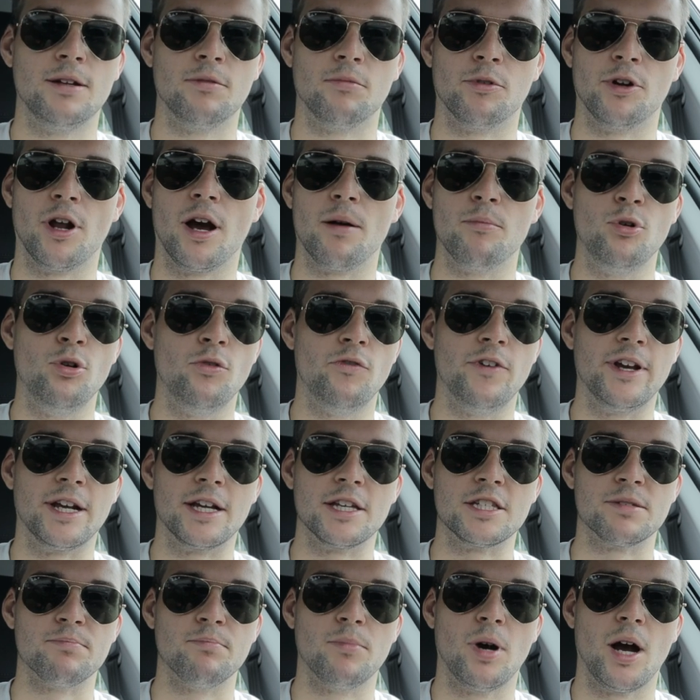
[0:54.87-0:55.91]
We're not
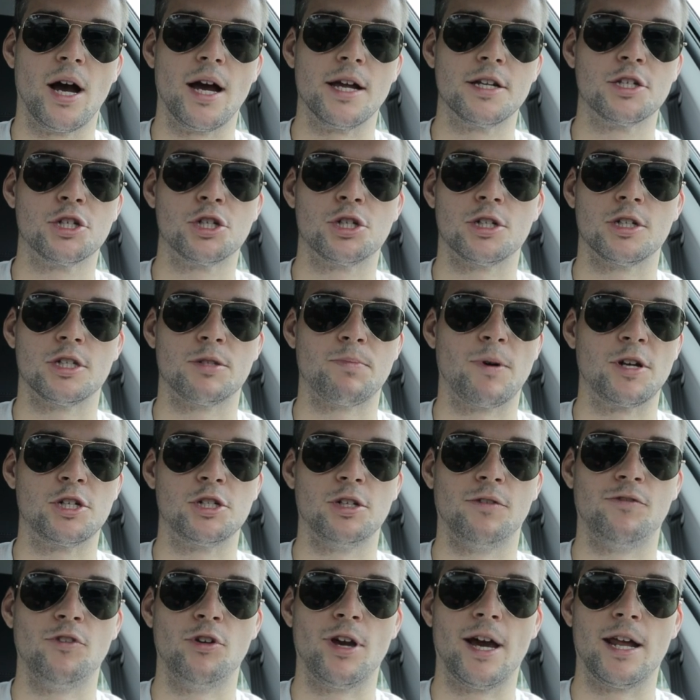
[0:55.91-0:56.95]
moving as much,
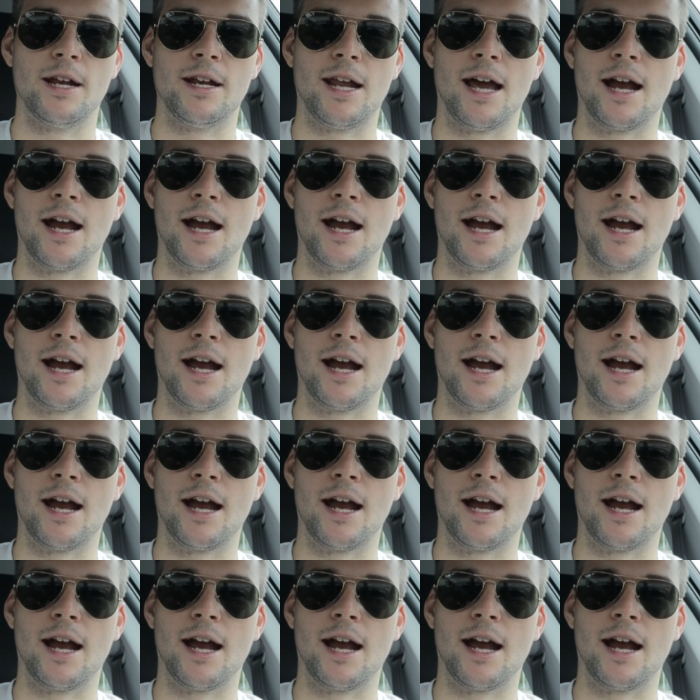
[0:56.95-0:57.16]
especially if you had